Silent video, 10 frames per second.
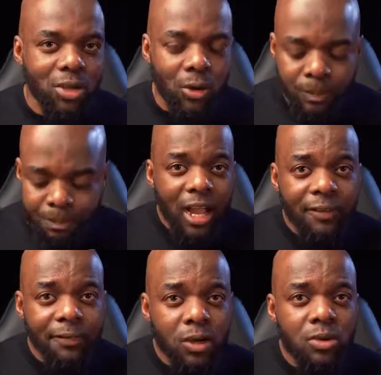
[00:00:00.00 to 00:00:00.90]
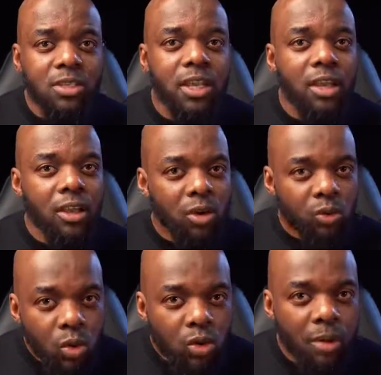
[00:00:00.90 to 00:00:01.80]
So cart flows,
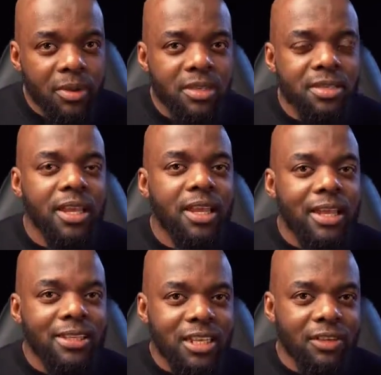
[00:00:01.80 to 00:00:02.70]
Woocommerce, and